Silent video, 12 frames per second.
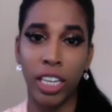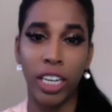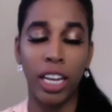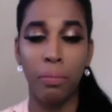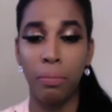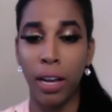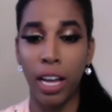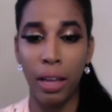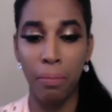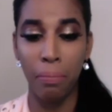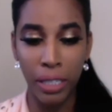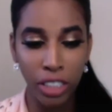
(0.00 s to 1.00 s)
and I'm
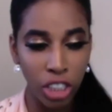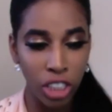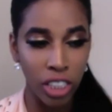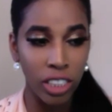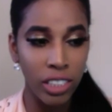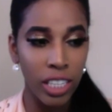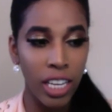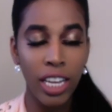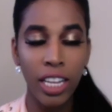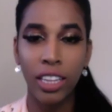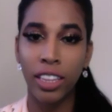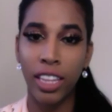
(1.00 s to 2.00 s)
ambitious.
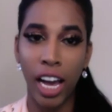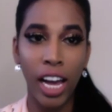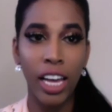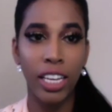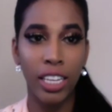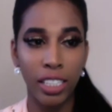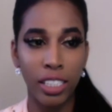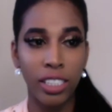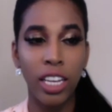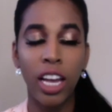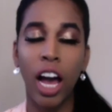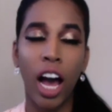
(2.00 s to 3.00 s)
That
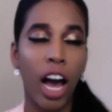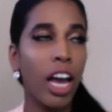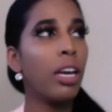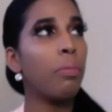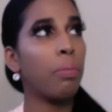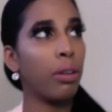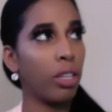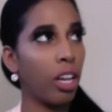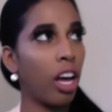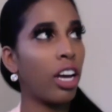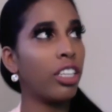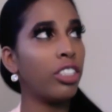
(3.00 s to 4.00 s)
is, I
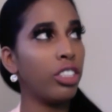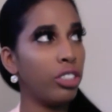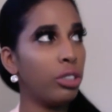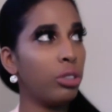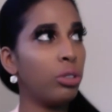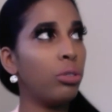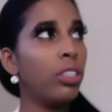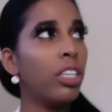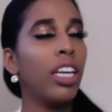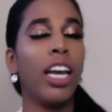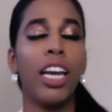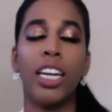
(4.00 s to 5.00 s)
applaud you,
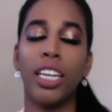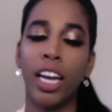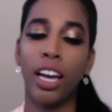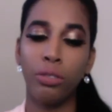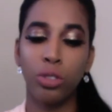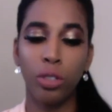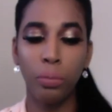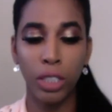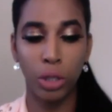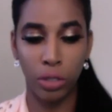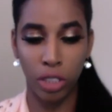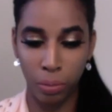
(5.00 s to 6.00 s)
and I have so
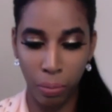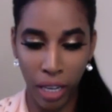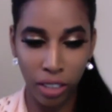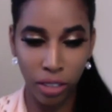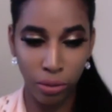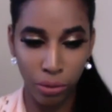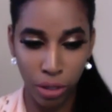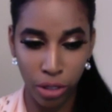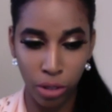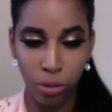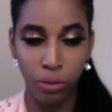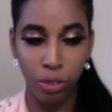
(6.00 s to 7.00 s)
much respect for
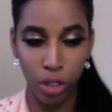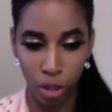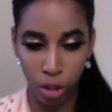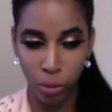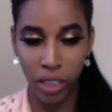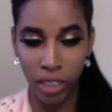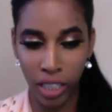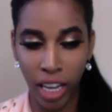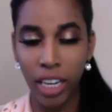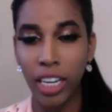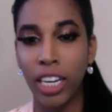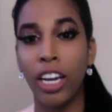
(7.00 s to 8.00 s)
you for doing
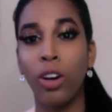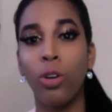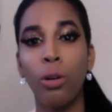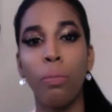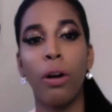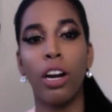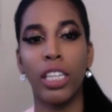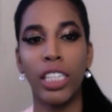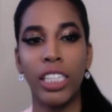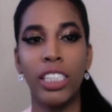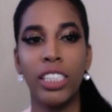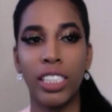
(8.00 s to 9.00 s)
that. And I hope our
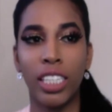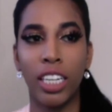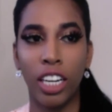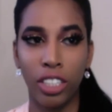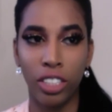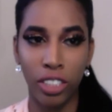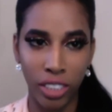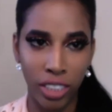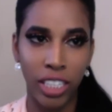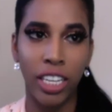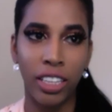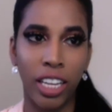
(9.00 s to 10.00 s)
ladies can
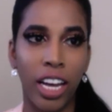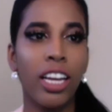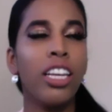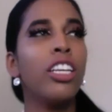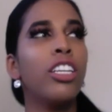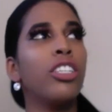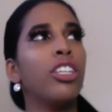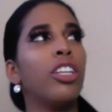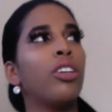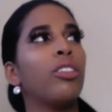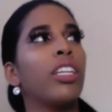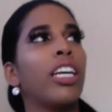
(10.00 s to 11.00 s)
understand that, You
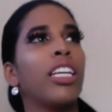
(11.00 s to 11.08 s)
know, like